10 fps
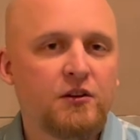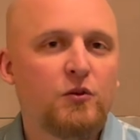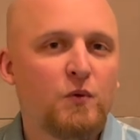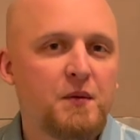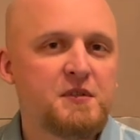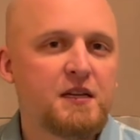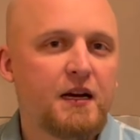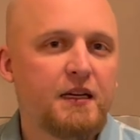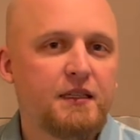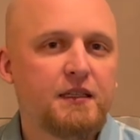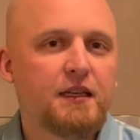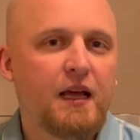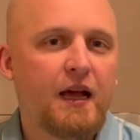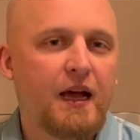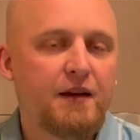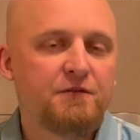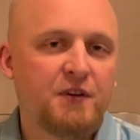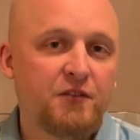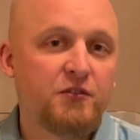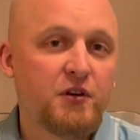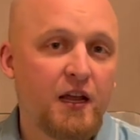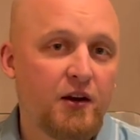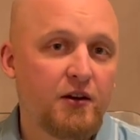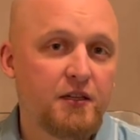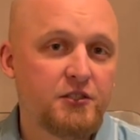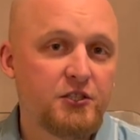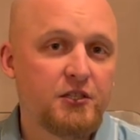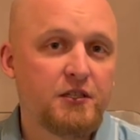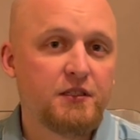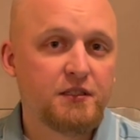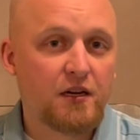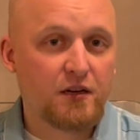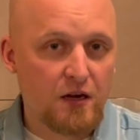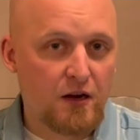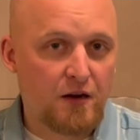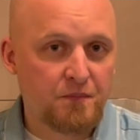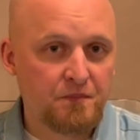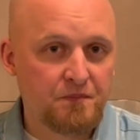on the website at fairfieldheritage.com.